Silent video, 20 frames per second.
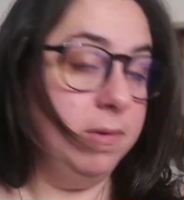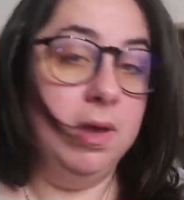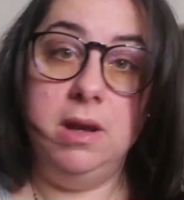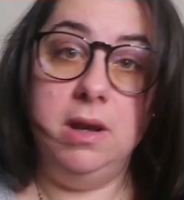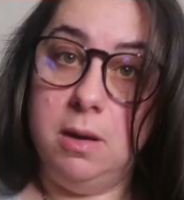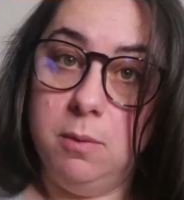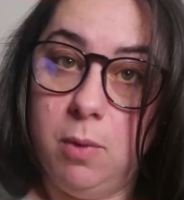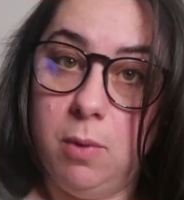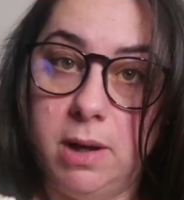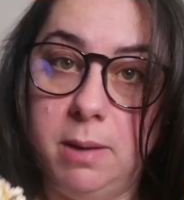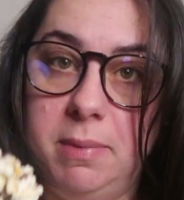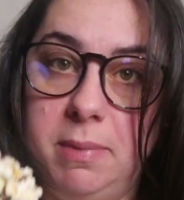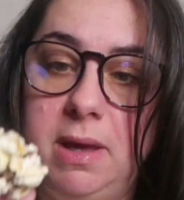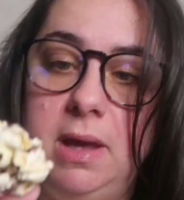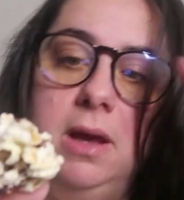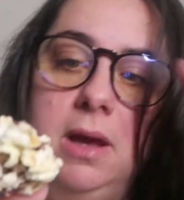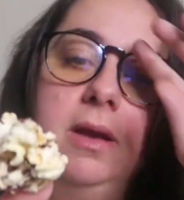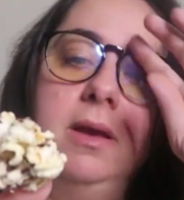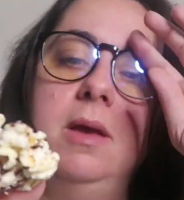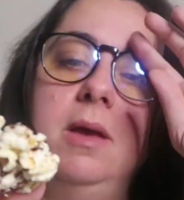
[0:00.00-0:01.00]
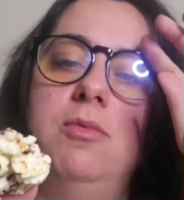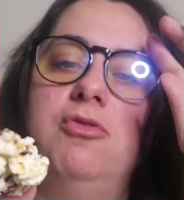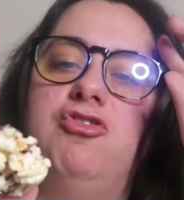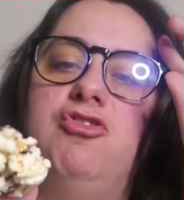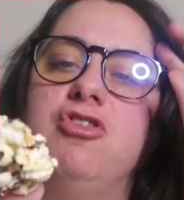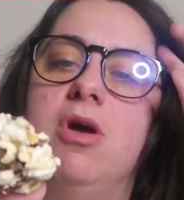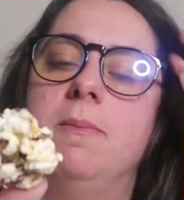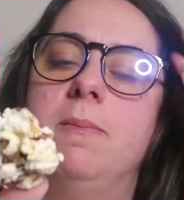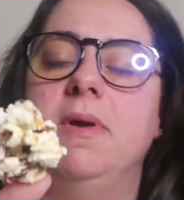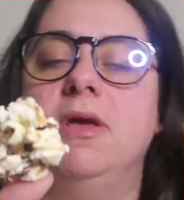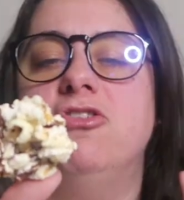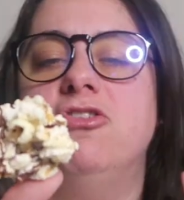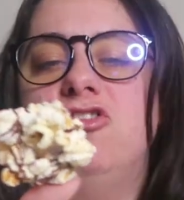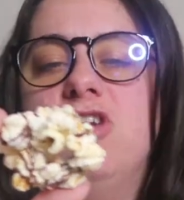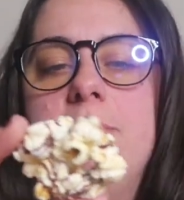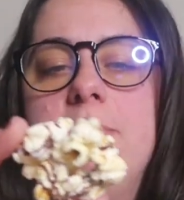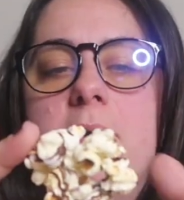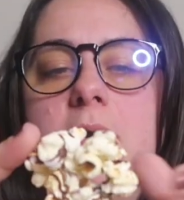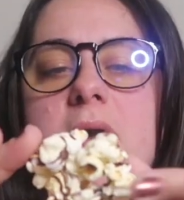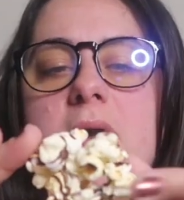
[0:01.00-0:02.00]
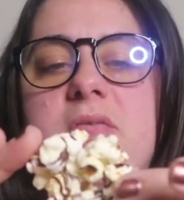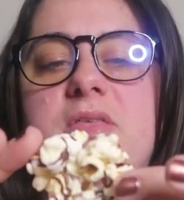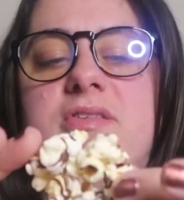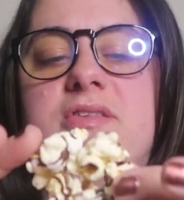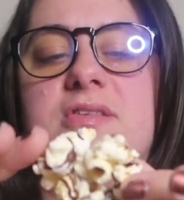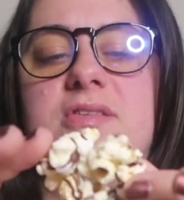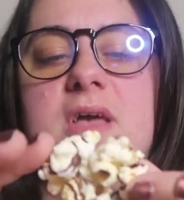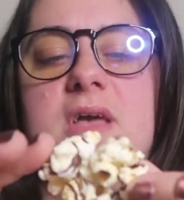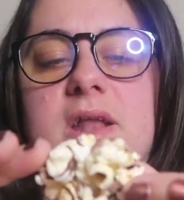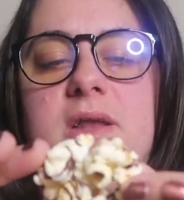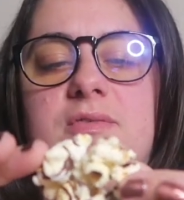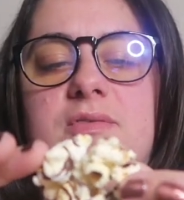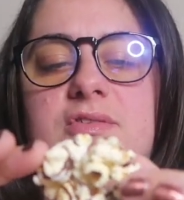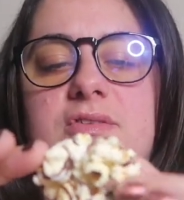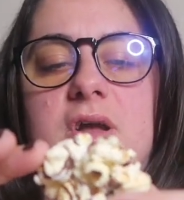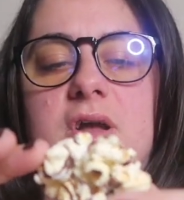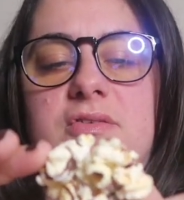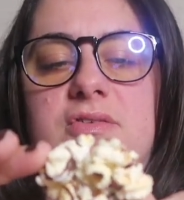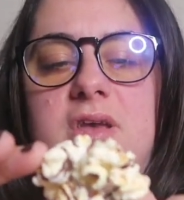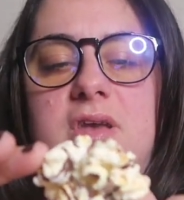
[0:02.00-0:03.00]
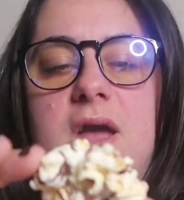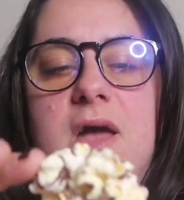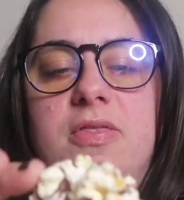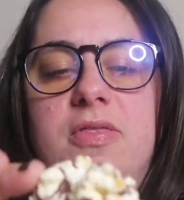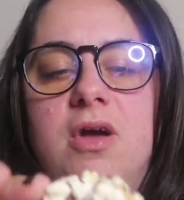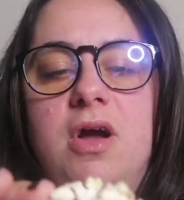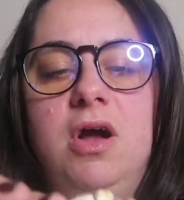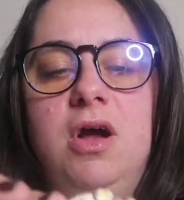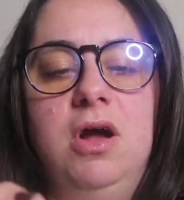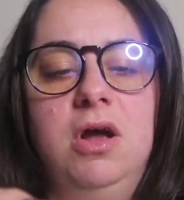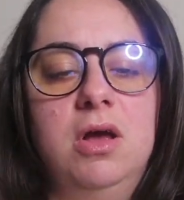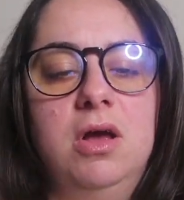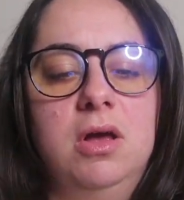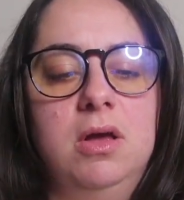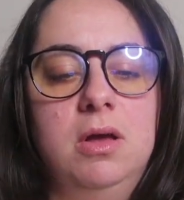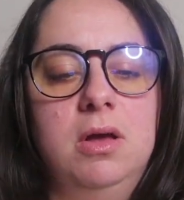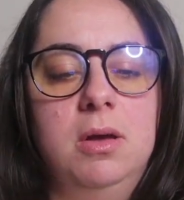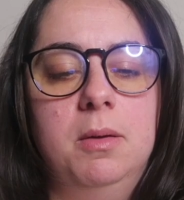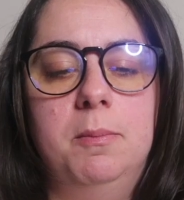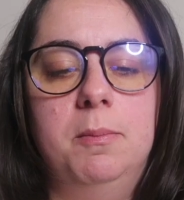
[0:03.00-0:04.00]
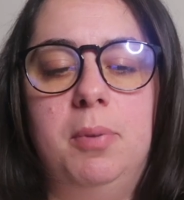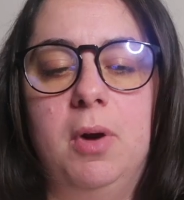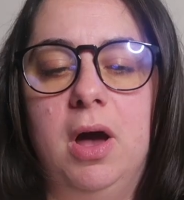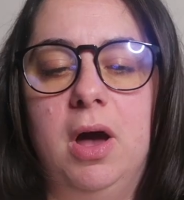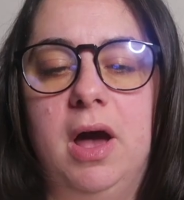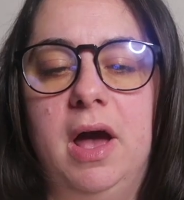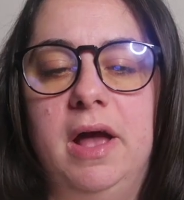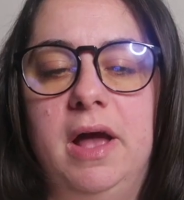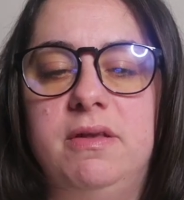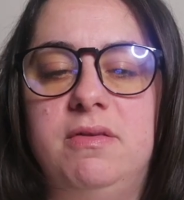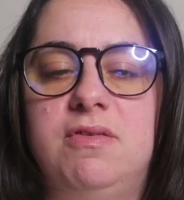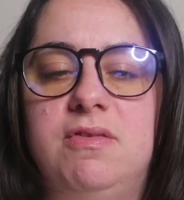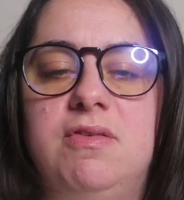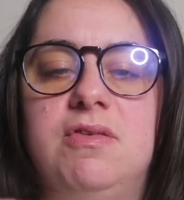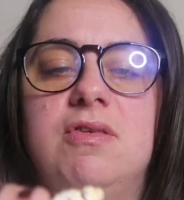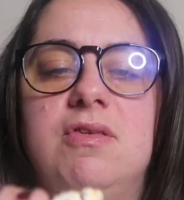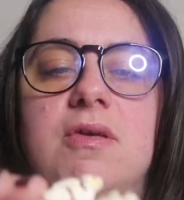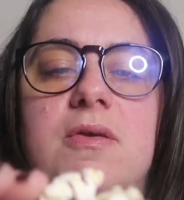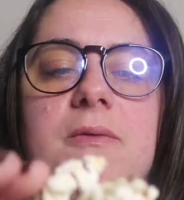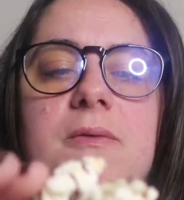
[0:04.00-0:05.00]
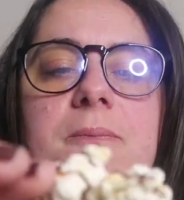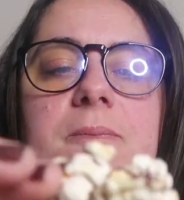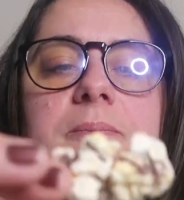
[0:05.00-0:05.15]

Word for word: he didn't want to be eaten, he was jumping ship. Okay, this is kind of stuck together, but